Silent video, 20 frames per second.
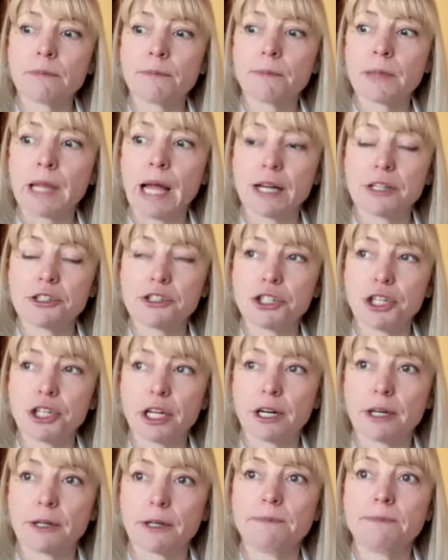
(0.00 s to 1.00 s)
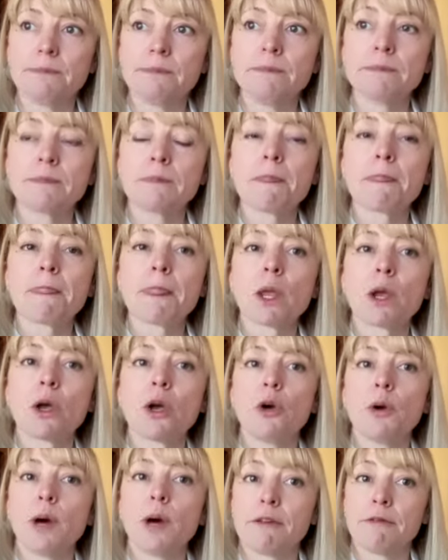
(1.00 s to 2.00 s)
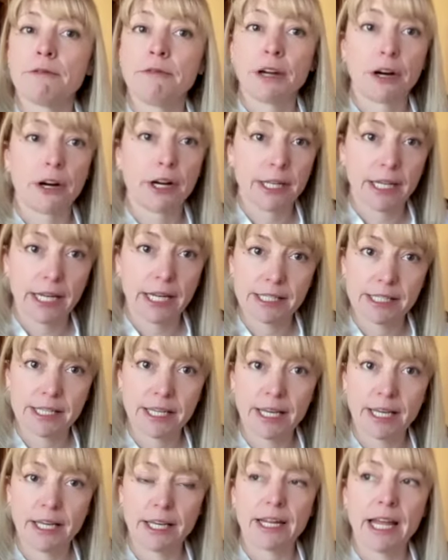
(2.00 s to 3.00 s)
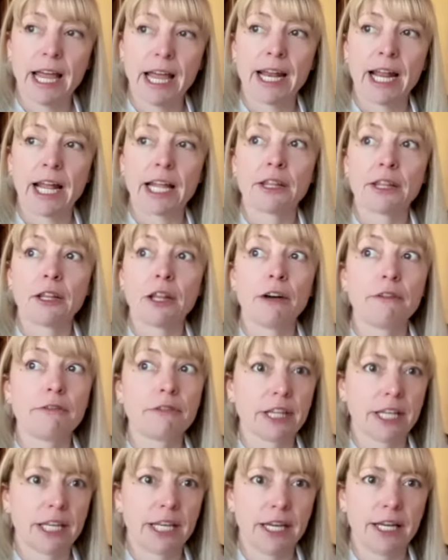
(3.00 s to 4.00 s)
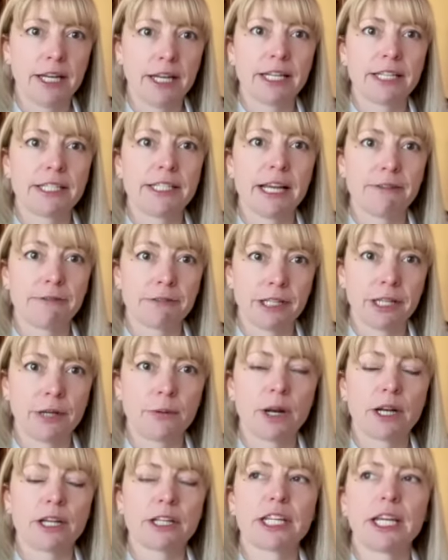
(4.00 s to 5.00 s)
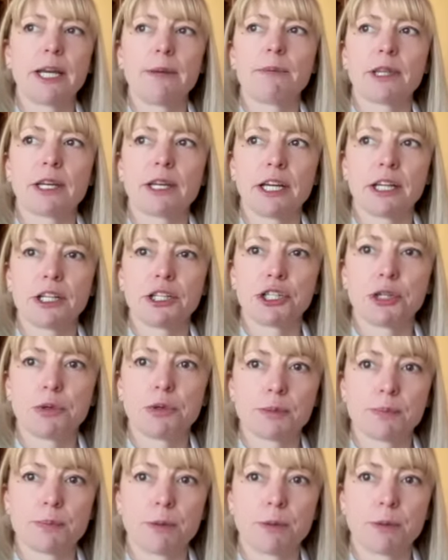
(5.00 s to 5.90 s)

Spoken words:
last year who had a very nice kid, and I loved the kid and definitely wanted to keep the kid. She was